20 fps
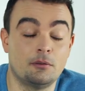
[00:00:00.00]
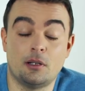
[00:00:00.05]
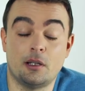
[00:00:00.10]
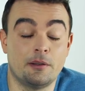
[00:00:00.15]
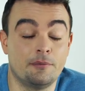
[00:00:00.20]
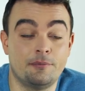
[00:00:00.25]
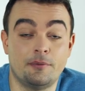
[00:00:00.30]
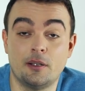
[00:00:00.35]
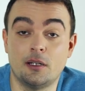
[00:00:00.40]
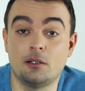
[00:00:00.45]

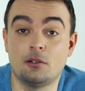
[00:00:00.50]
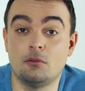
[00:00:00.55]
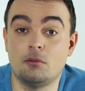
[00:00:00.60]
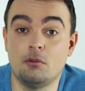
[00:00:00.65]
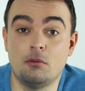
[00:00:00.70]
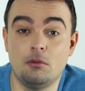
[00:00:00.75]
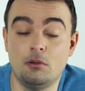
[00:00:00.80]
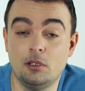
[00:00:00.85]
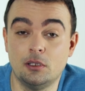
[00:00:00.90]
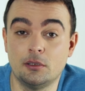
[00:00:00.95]
I
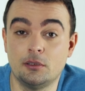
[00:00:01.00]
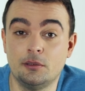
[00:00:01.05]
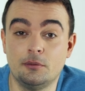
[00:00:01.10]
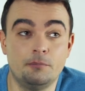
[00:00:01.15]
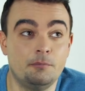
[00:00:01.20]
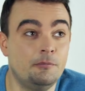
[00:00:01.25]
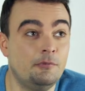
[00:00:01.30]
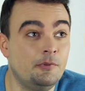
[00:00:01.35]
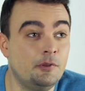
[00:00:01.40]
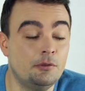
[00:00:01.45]
think all the
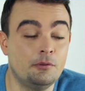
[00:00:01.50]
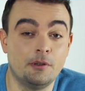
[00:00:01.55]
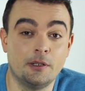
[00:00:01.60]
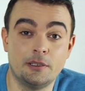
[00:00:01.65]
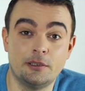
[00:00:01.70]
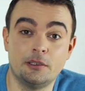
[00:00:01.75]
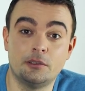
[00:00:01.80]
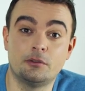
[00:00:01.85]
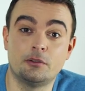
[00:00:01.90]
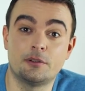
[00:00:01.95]
video
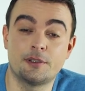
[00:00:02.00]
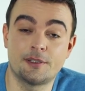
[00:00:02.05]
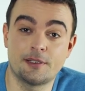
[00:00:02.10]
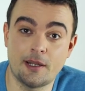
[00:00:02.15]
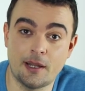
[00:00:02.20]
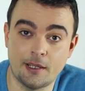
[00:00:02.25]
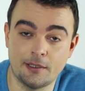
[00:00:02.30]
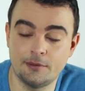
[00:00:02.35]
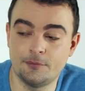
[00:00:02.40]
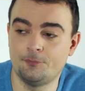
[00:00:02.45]
editors
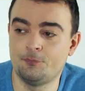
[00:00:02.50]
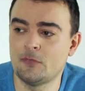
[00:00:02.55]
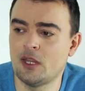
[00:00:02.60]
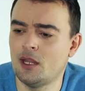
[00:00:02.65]
had.